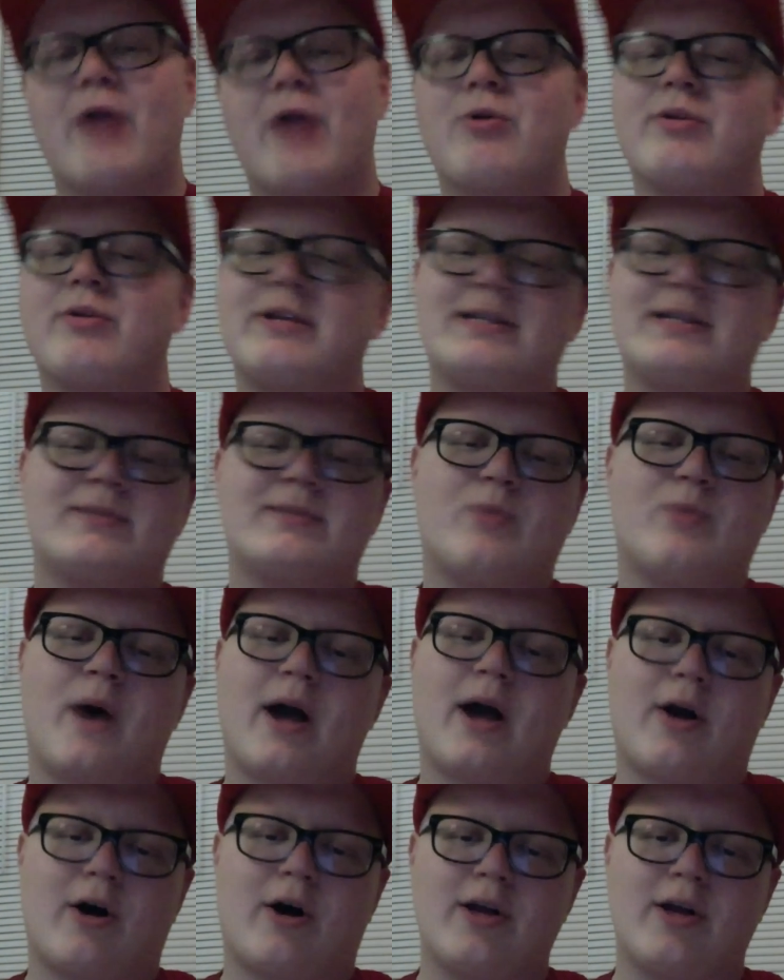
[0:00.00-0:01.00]
this is why I
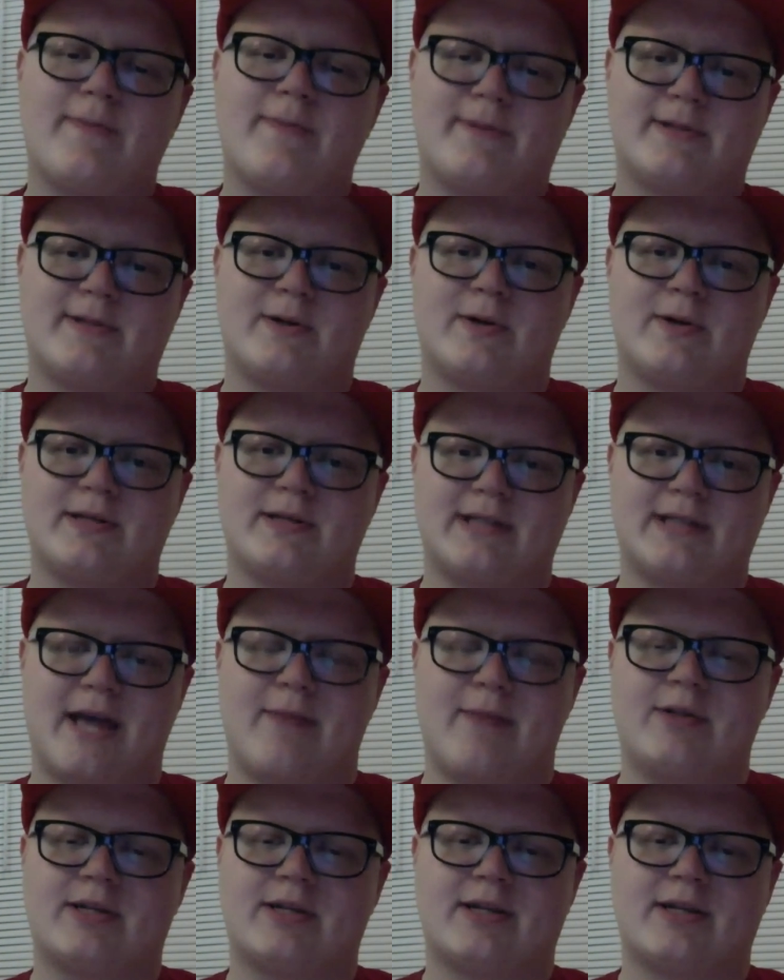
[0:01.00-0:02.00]
call you Persona
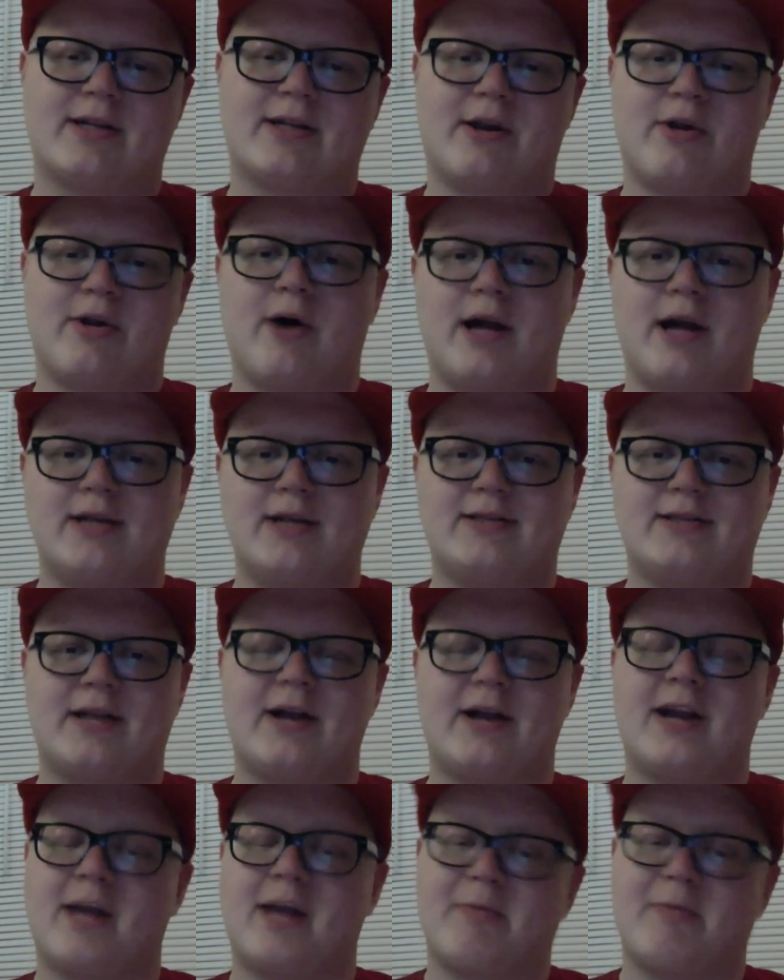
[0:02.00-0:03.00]
Sandwich, because I don't know how to say your
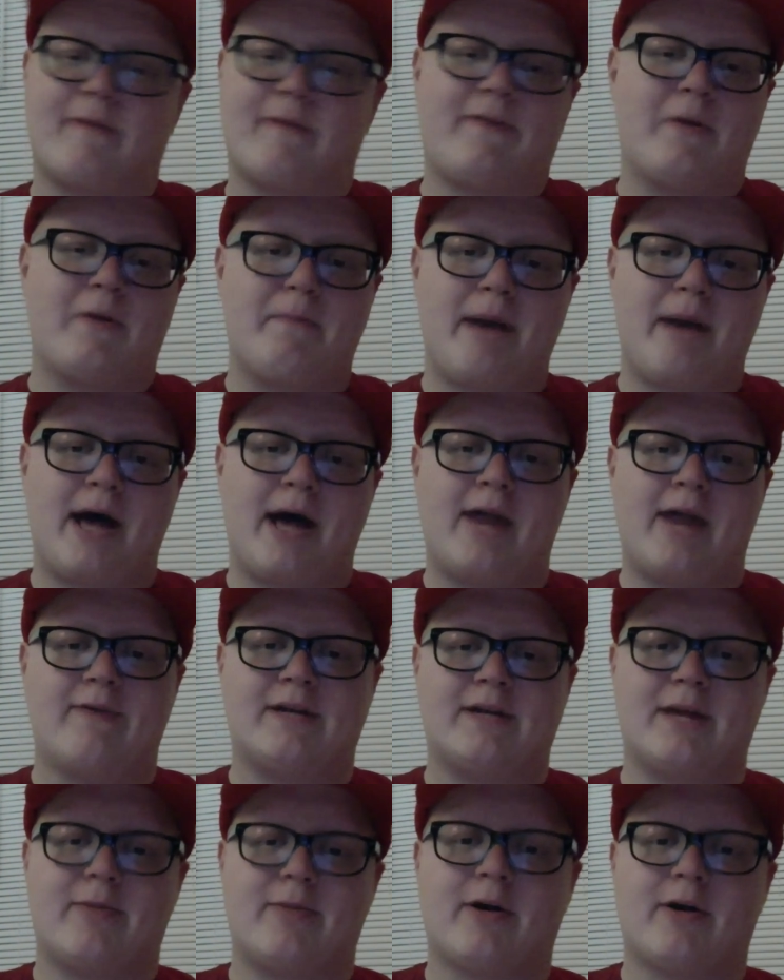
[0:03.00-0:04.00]
name. I feel bad every
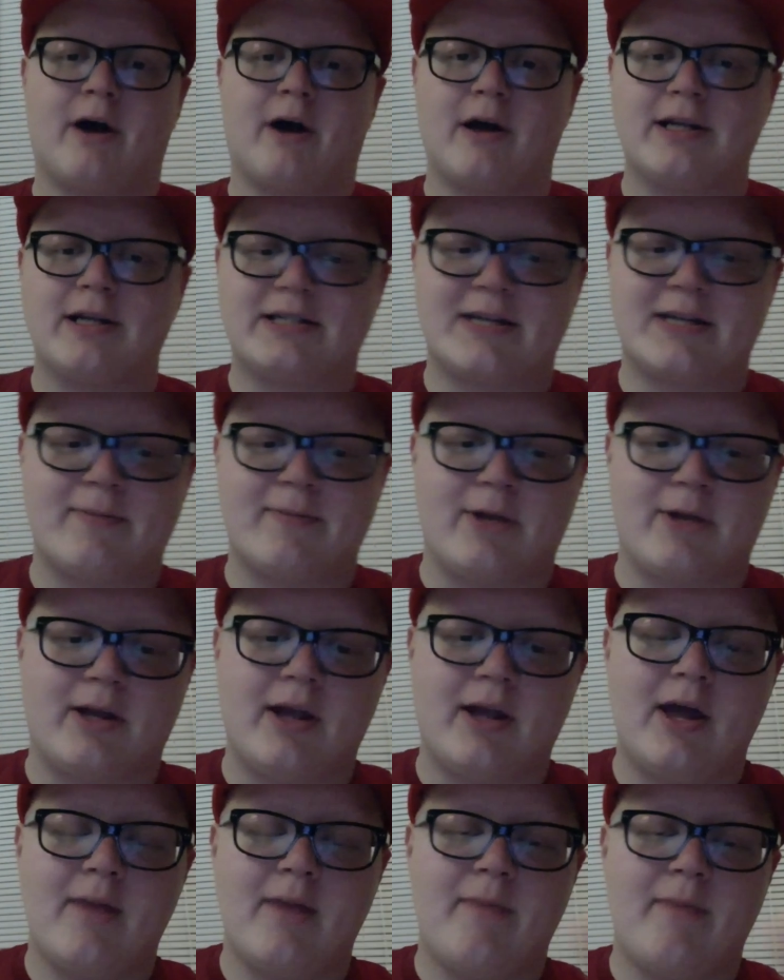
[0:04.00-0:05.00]
time I call you Simeon.
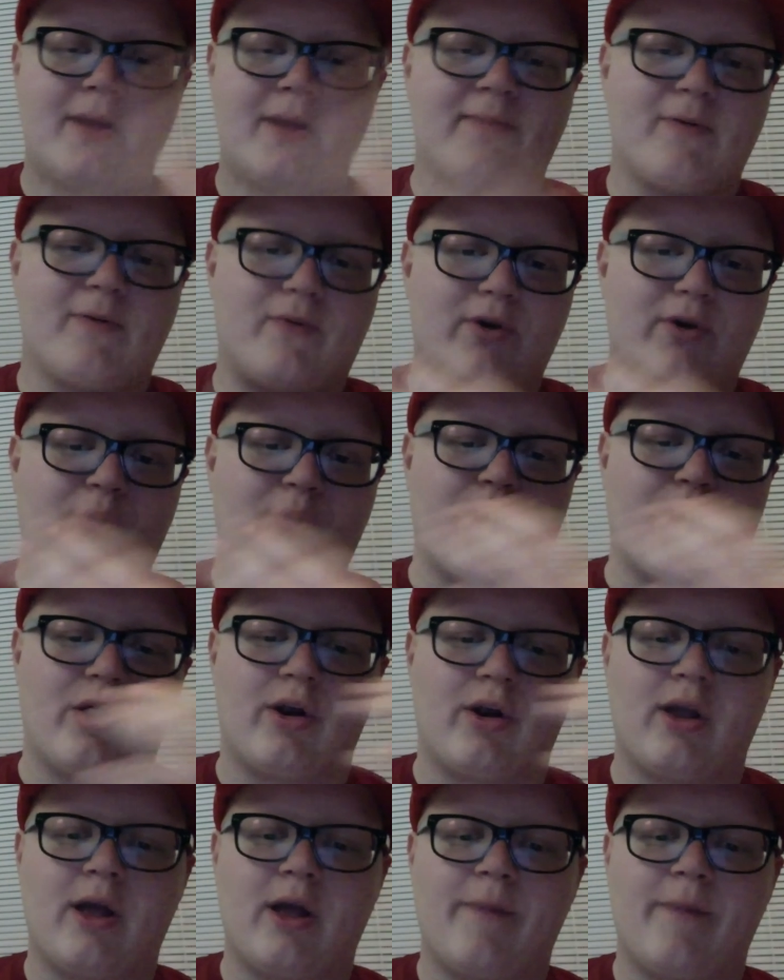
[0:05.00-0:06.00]
Makes me feel
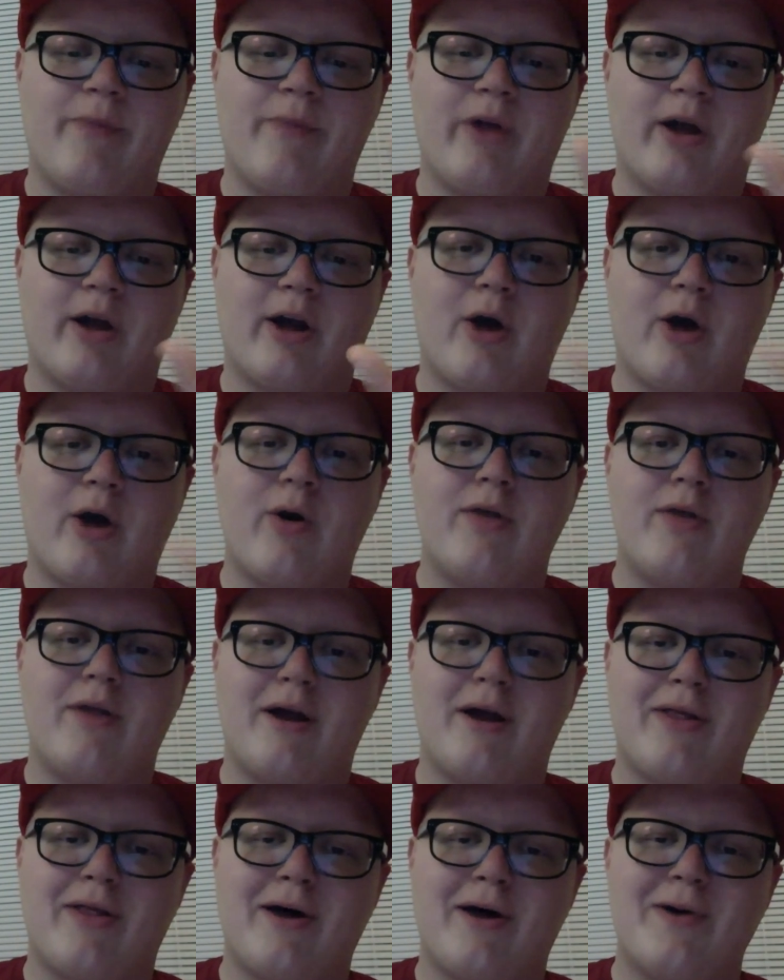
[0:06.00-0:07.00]
weird. Go in
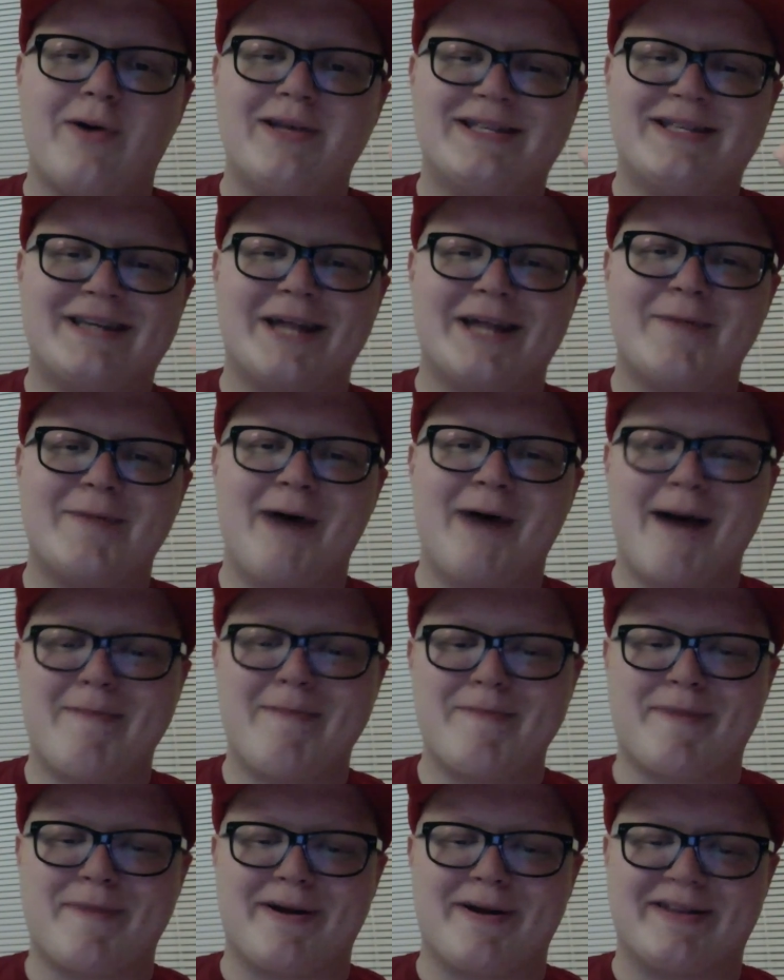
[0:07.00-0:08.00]
there, though, you tell him happy
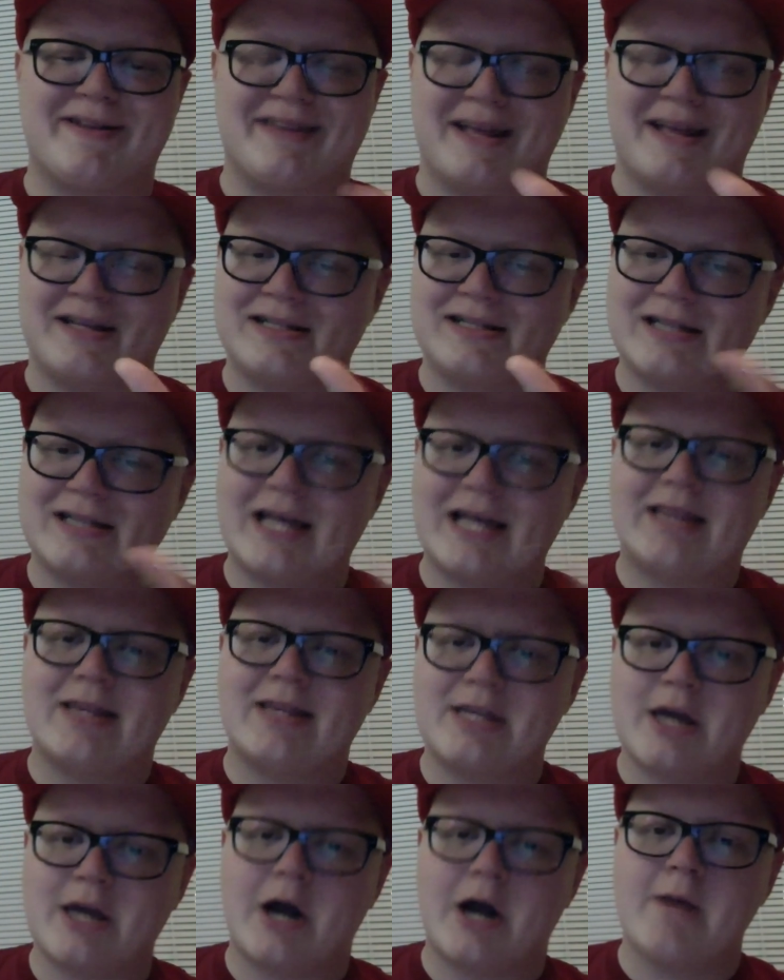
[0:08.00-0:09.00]
birthday. Just let the
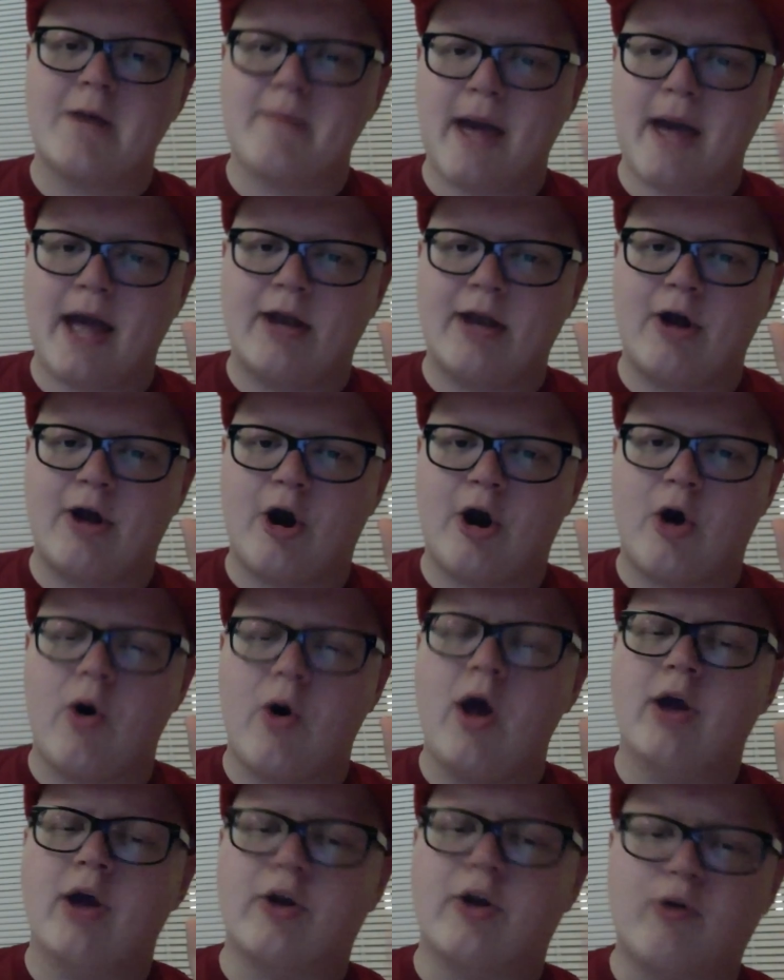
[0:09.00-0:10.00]
young man know,
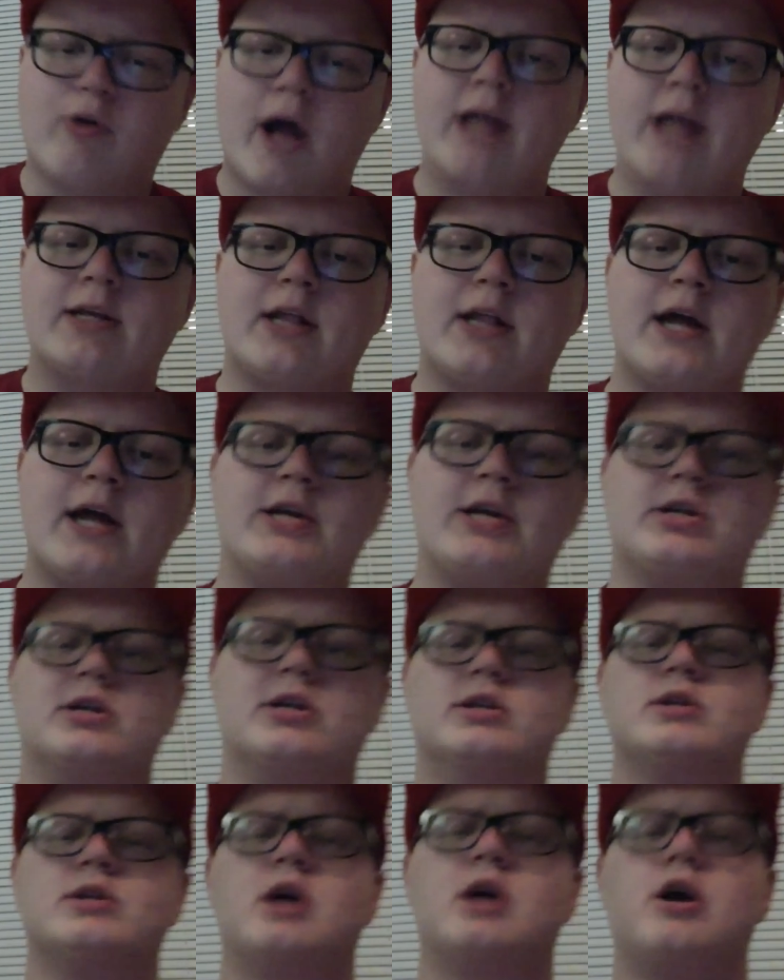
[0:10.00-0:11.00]

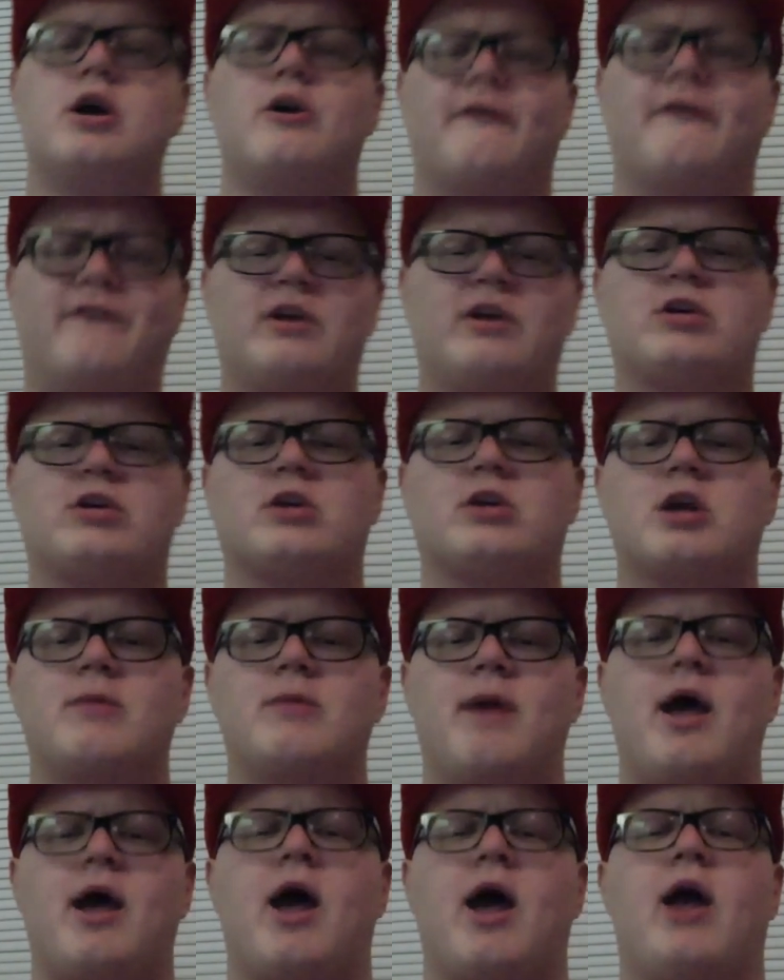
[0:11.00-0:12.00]
congratulations, you're officially a
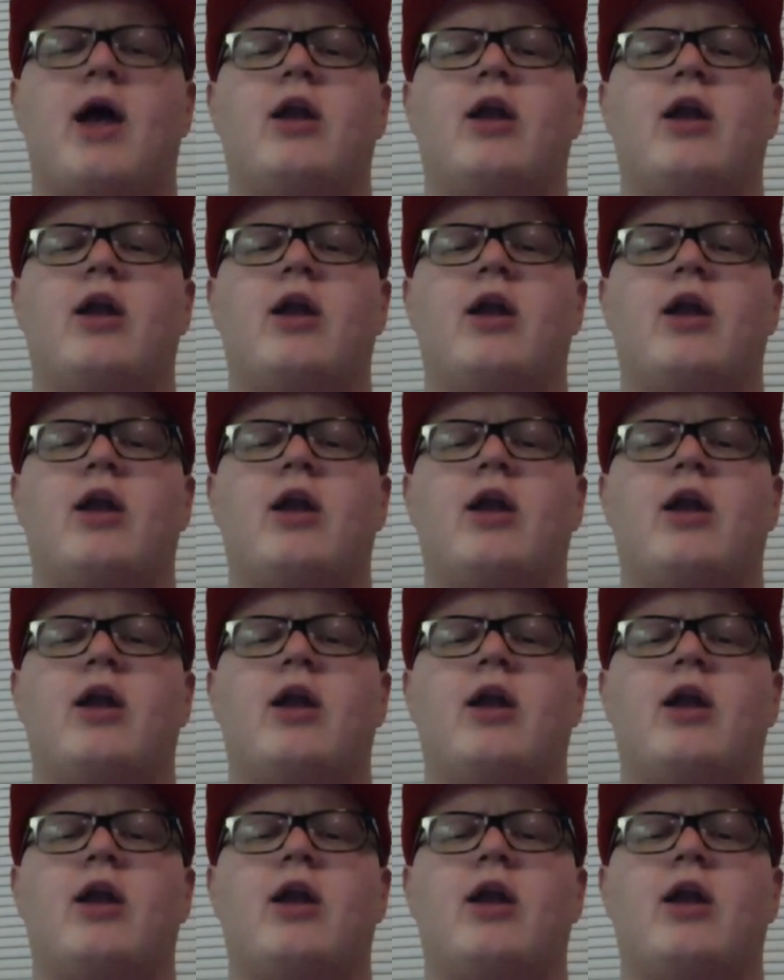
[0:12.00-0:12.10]
man.